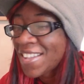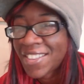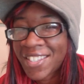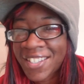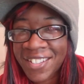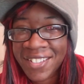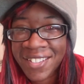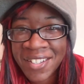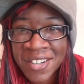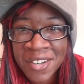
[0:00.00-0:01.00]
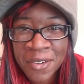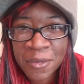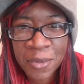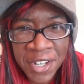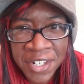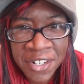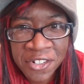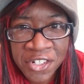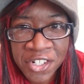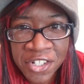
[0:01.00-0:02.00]
The red
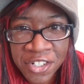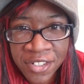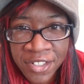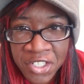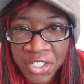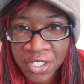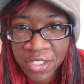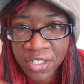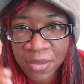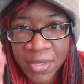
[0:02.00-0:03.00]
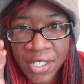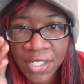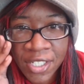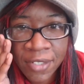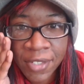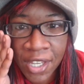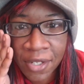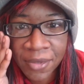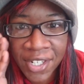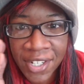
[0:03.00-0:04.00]
energy should immediately give that
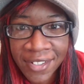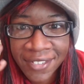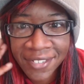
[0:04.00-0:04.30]
away.